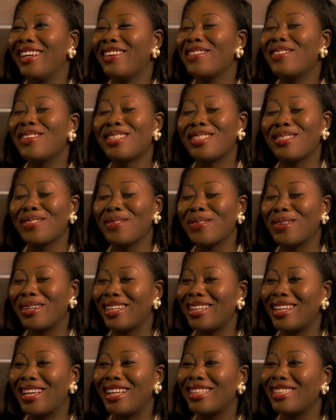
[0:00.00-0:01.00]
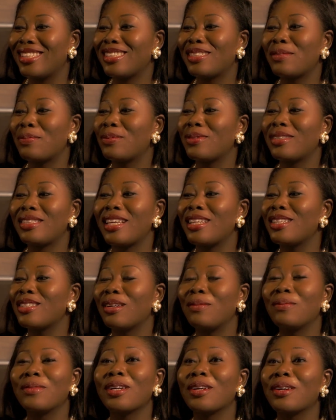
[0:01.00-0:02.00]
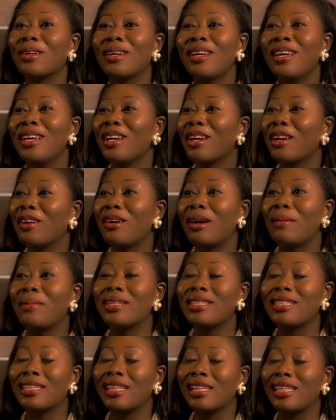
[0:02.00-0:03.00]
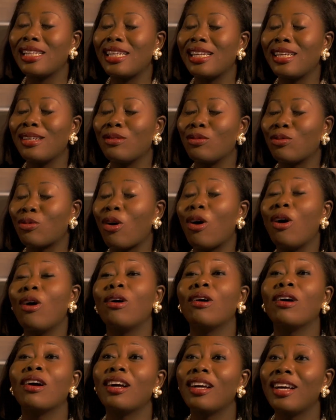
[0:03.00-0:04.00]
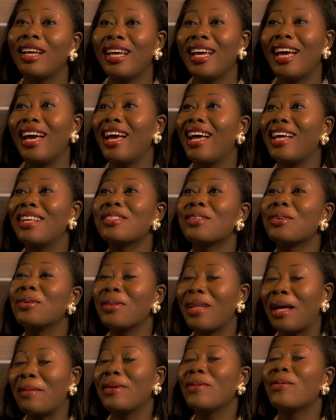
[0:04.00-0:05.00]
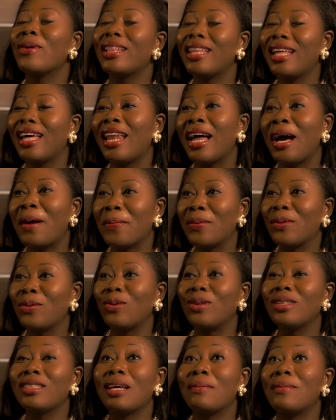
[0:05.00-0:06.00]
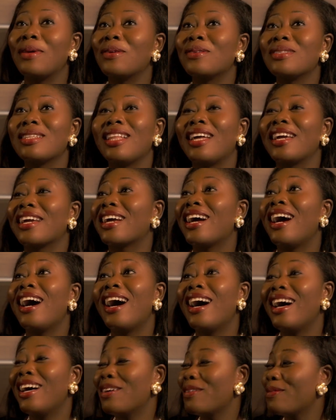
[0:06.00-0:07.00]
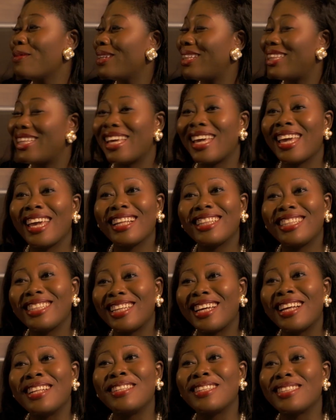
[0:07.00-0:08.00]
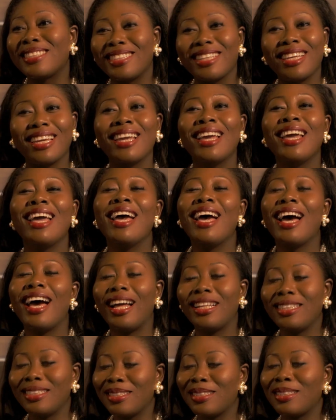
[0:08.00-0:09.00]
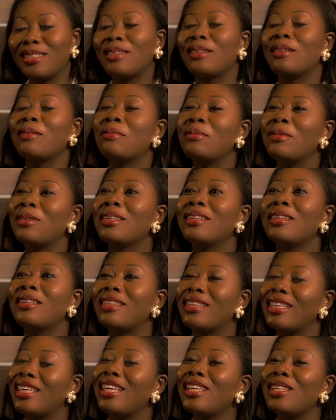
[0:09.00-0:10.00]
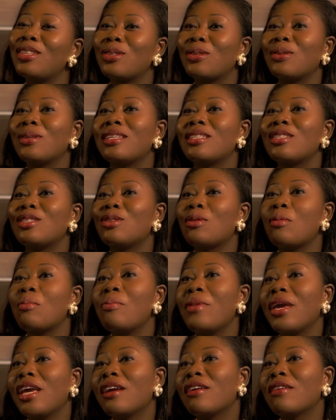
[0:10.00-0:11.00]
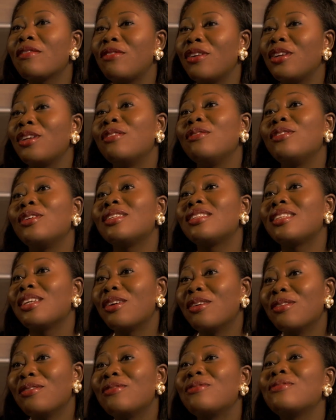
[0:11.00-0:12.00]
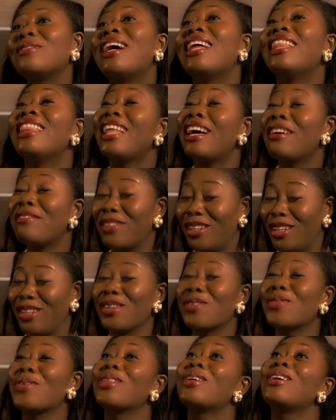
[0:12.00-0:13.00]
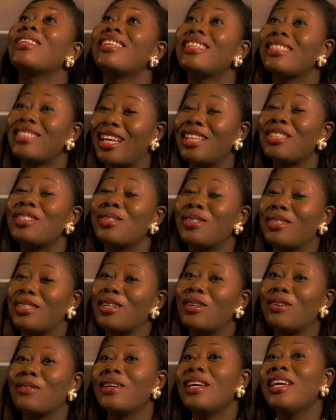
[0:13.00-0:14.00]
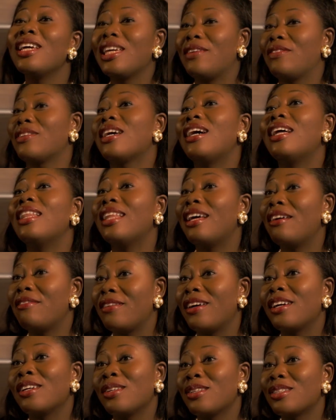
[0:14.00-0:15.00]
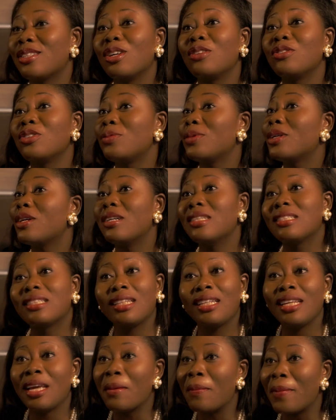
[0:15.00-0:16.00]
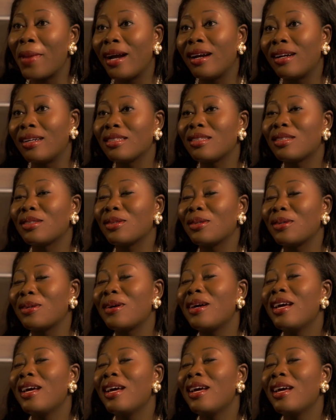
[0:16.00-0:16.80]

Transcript: what's the word, and I just say something grammatically wrong. So, I mean, when that happened one time, I was like, what the heck did I just say? And just, the key is to make fun of yourself and laugh along with others at yourself. If you can't laugh at yourself, you'll be constantly embarrassed. So,